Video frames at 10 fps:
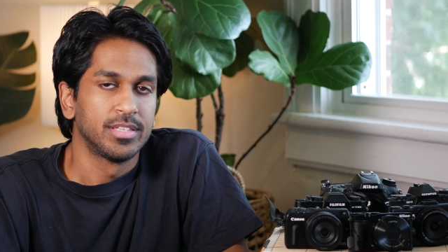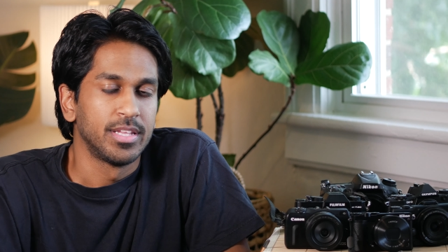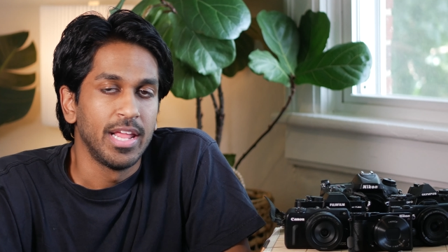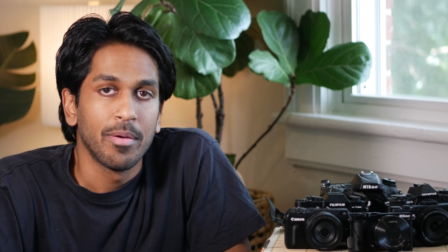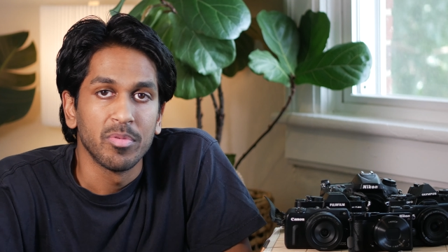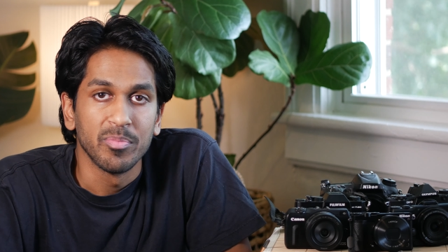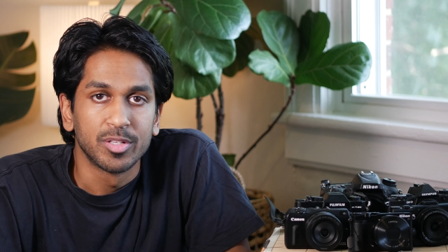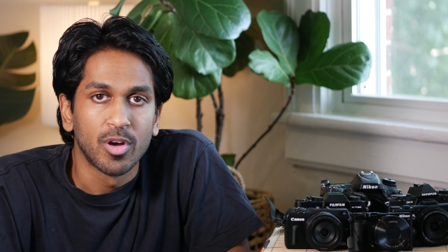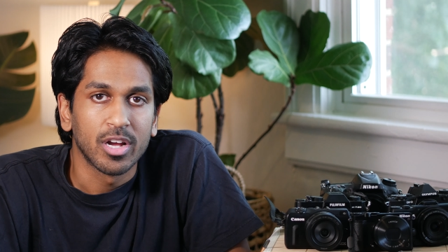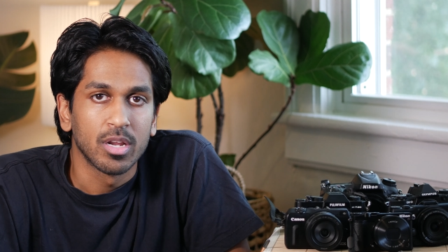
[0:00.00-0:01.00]
Today I'm going to be
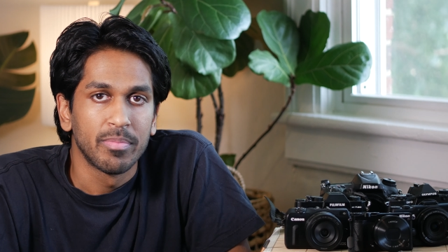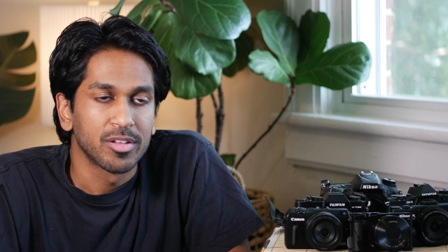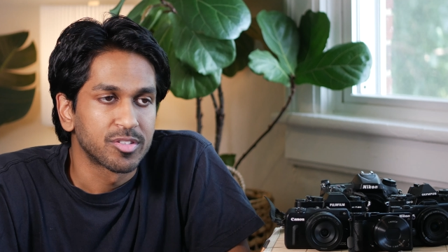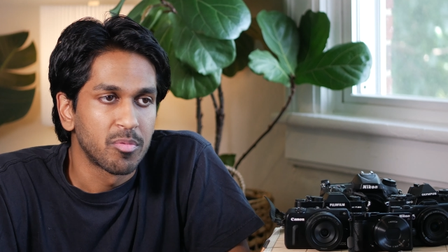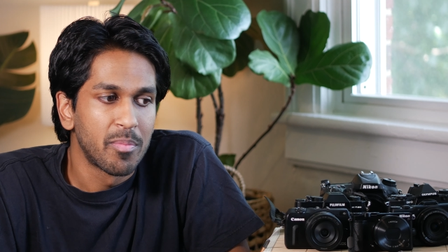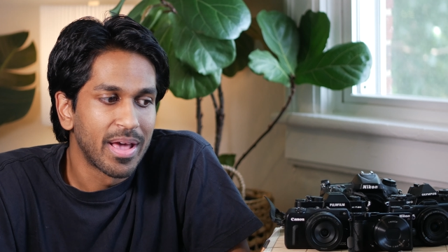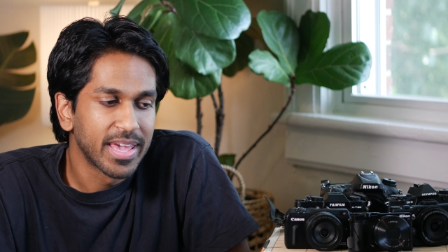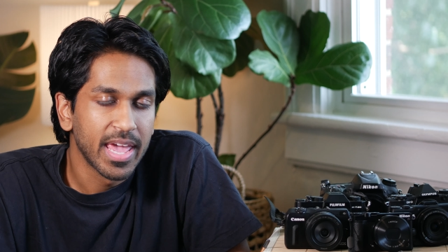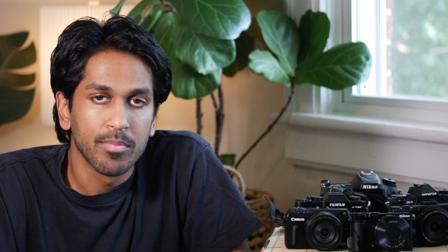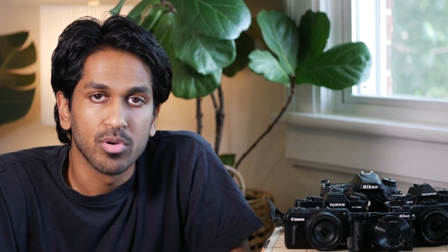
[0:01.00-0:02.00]
talking about some of my
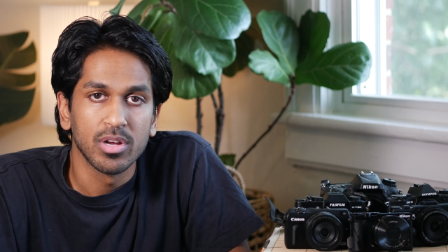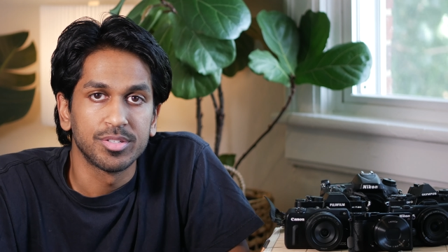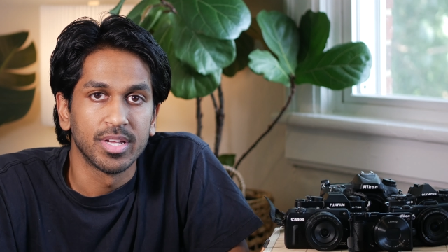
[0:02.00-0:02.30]
cameras